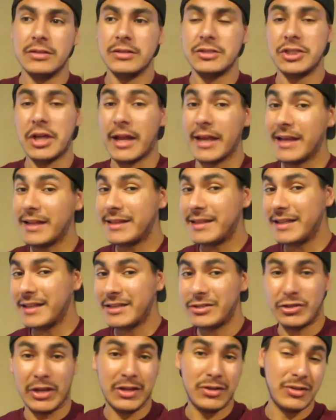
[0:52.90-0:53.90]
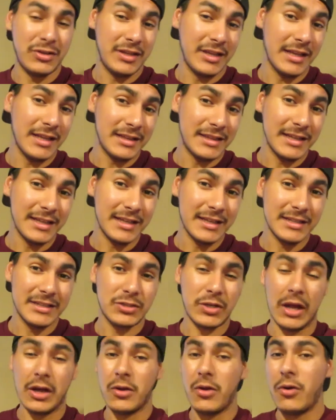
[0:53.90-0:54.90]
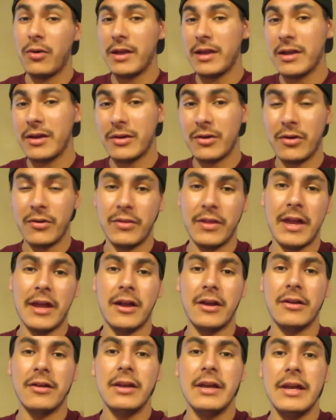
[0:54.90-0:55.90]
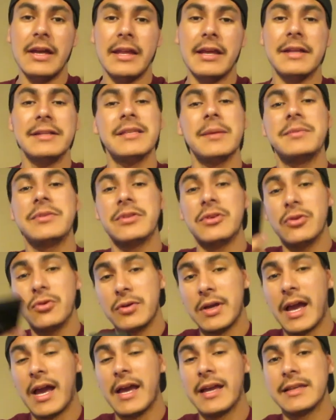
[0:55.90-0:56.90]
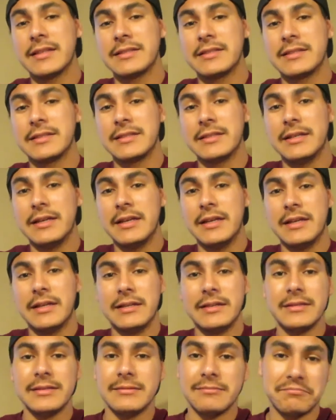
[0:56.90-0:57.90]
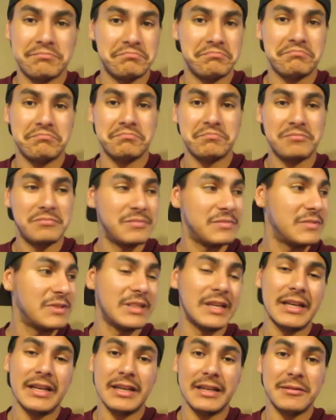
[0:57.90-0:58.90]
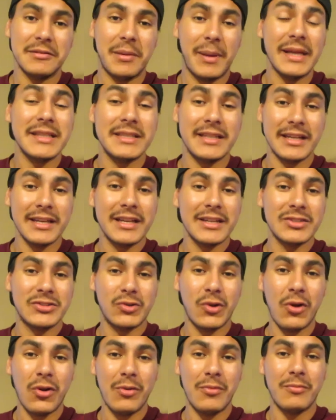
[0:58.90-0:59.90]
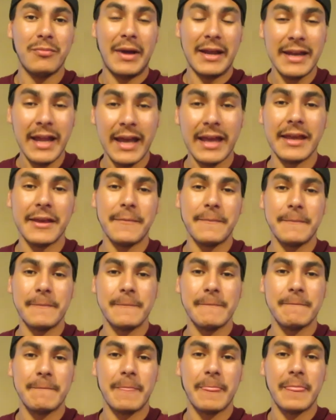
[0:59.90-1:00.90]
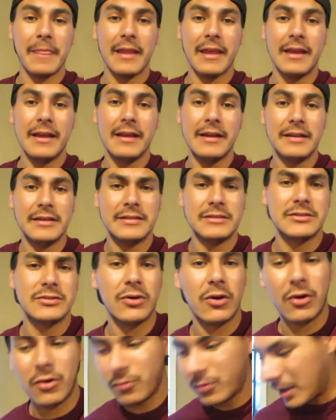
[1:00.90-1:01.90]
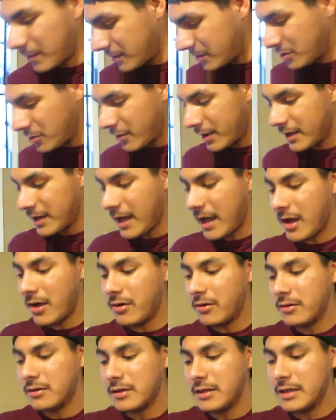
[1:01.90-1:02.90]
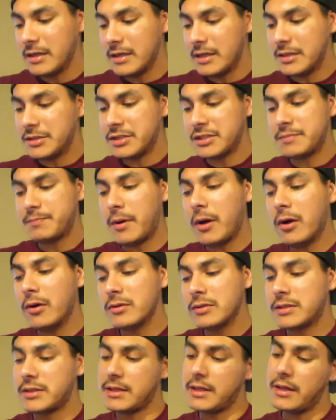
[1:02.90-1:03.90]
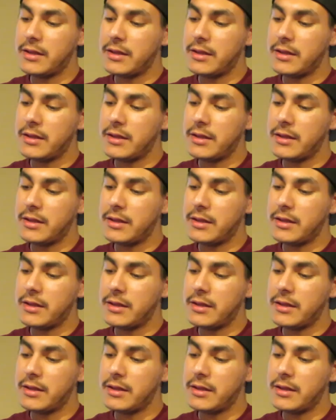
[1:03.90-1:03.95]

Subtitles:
should I eat this, should I eat this, should I go here, go there, and it's up to you guys to basically control my night. So what I'm gonna do right now is just post